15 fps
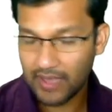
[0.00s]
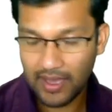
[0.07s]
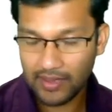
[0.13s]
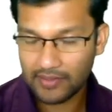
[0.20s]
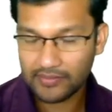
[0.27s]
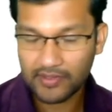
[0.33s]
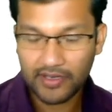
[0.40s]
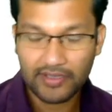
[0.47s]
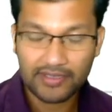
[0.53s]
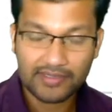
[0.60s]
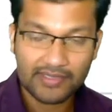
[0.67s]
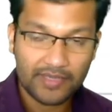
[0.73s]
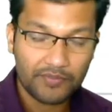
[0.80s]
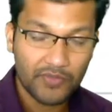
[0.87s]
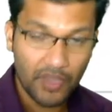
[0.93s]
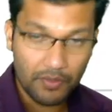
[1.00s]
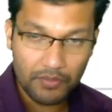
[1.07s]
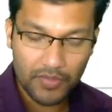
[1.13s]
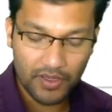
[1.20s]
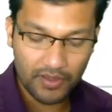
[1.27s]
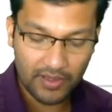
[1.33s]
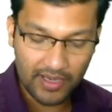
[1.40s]
the same
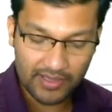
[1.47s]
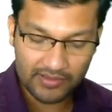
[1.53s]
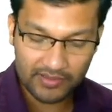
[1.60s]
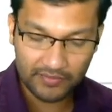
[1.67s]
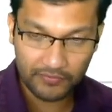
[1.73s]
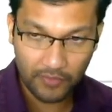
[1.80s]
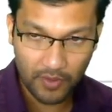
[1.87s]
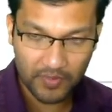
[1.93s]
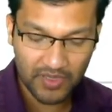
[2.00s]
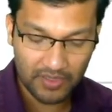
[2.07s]
number as the formula